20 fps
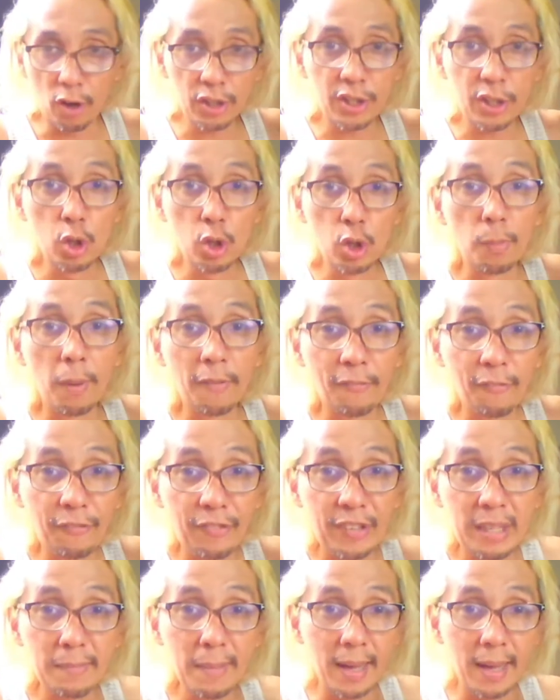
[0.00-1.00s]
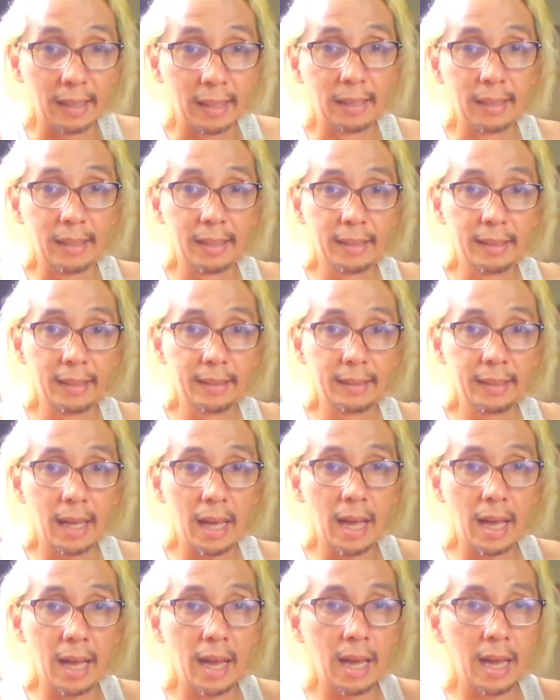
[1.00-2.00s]
human female
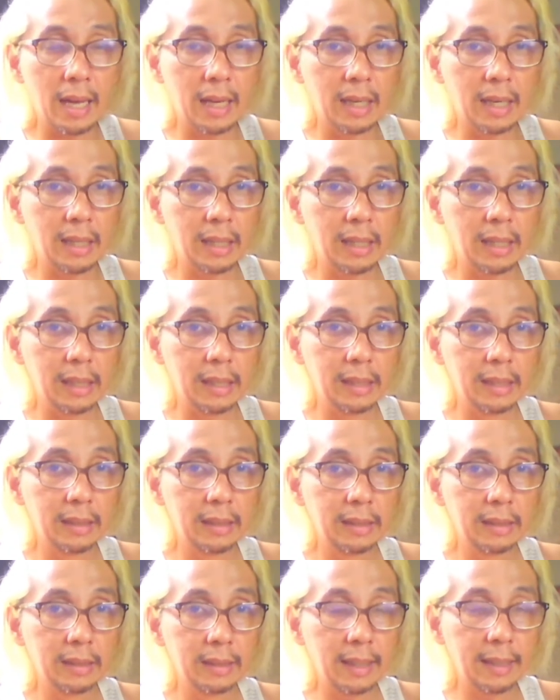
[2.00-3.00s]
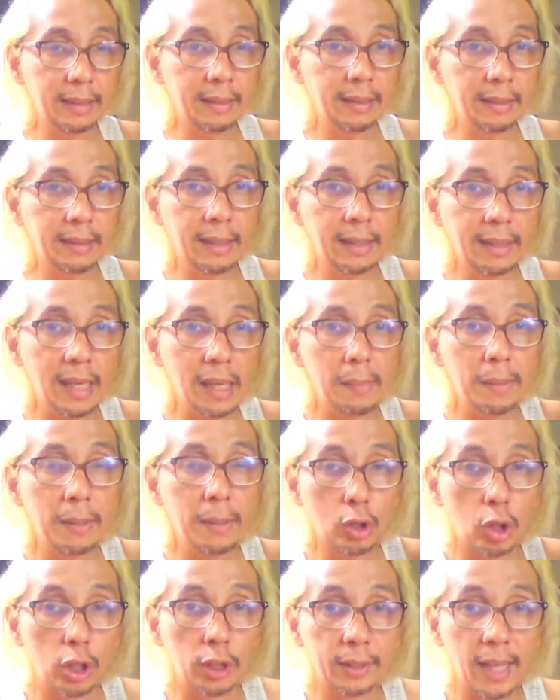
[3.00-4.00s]
that came
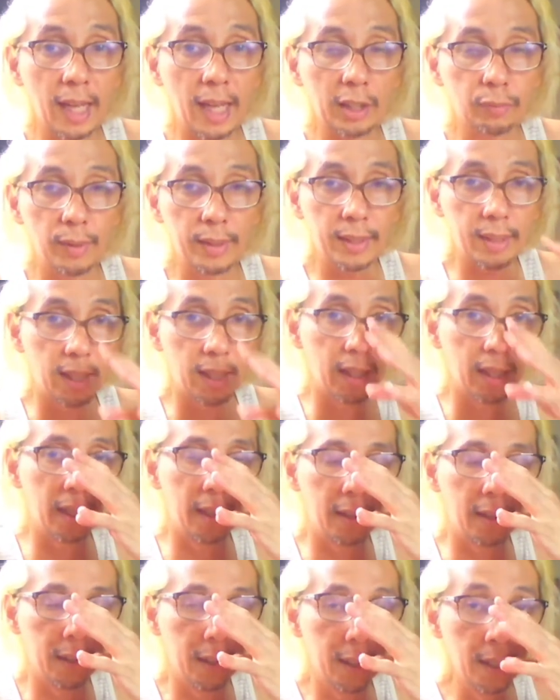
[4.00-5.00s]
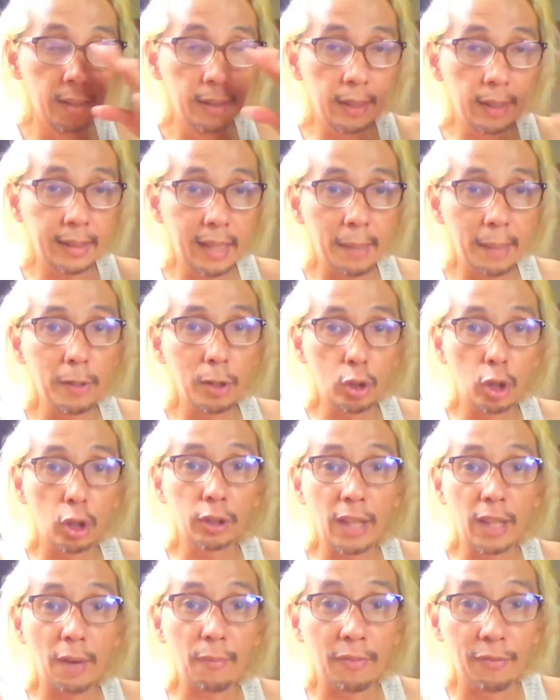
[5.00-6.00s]
in contact with
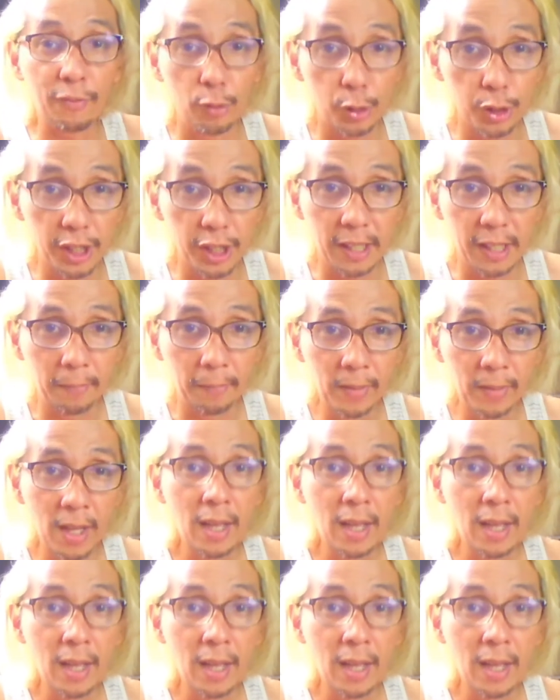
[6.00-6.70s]
Fushi.